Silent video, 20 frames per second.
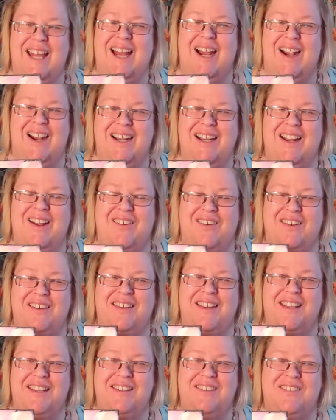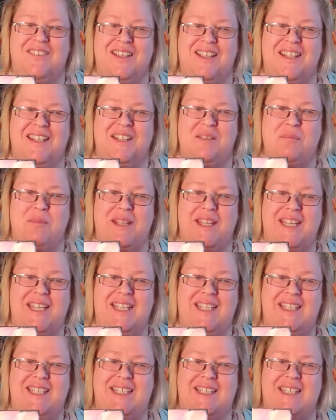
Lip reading: I know what they sweet the bees.